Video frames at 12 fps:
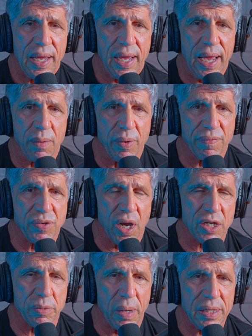and we've
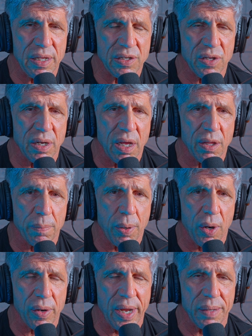talked about this on other
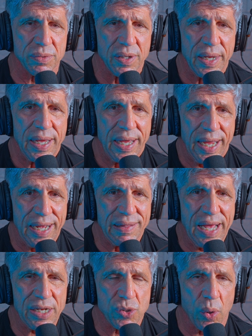programs, in
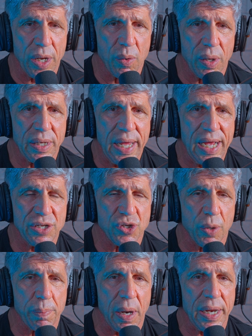that 21 days,
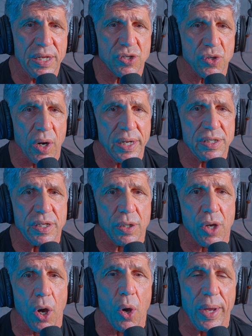your body's starting to
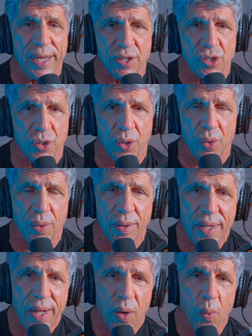go into
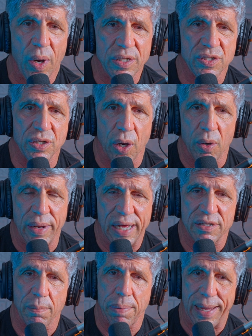what's known
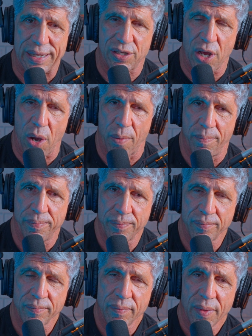as a plateau.
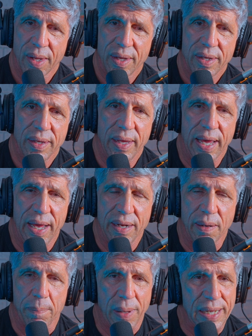
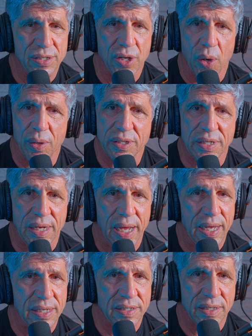And the plateau
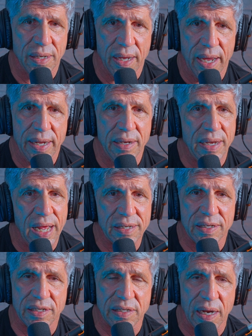is a
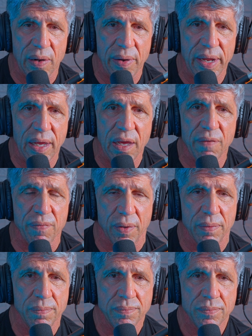necessary
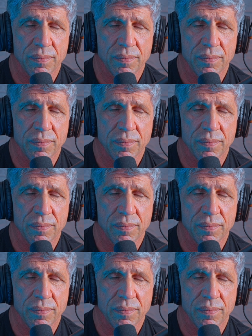evil